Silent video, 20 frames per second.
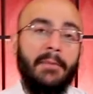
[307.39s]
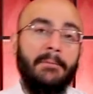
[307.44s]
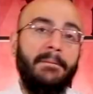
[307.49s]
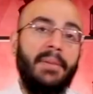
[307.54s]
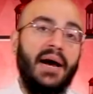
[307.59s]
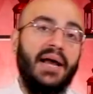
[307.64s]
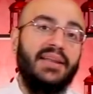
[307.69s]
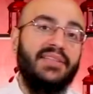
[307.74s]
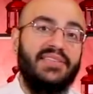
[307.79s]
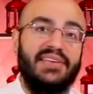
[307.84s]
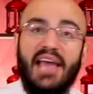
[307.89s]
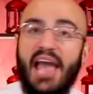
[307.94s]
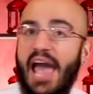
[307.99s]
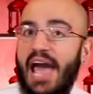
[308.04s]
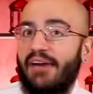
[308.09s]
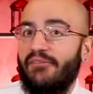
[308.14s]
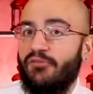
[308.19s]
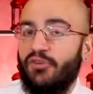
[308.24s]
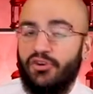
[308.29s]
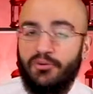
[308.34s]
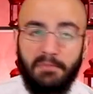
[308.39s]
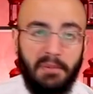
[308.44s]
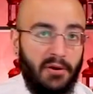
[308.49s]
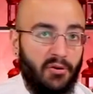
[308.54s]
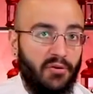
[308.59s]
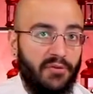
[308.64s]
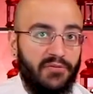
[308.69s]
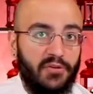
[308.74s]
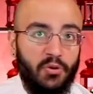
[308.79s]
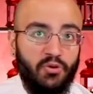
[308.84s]
but the average
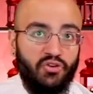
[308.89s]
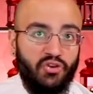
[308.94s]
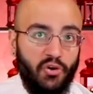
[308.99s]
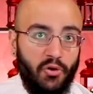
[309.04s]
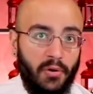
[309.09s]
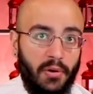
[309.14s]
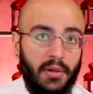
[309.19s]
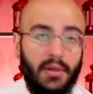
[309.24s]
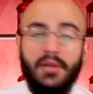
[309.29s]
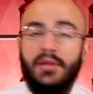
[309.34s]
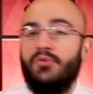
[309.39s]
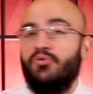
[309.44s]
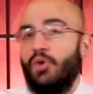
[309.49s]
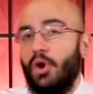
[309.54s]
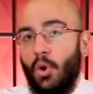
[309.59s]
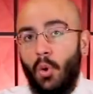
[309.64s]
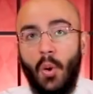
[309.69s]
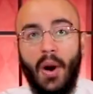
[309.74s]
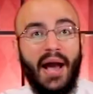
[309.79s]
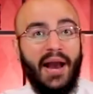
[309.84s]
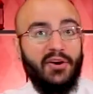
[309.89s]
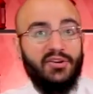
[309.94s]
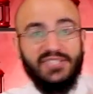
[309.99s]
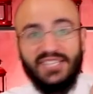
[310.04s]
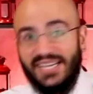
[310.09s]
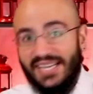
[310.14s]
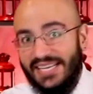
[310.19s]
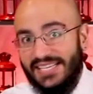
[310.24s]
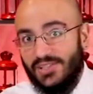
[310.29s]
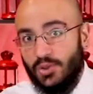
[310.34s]
peer-reviewed journal requires
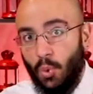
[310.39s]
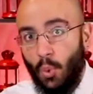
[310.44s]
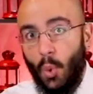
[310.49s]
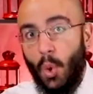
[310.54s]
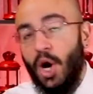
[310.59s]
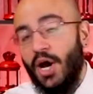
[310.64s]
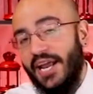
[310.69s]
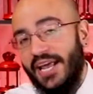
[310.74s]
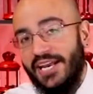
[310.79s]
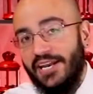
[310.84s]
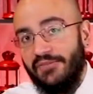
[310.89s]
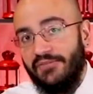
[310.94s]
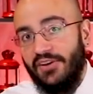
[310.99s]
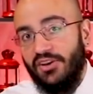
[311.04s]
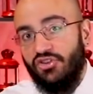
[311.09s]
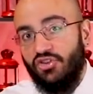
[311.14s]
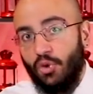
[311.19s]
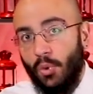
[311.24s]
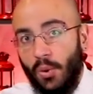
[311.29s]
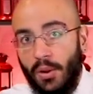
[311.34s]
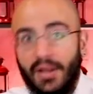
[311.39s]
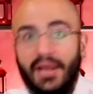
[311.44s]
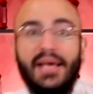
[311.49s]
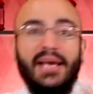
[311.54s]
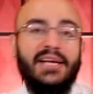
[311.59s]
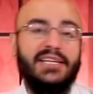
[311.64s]
at least one individual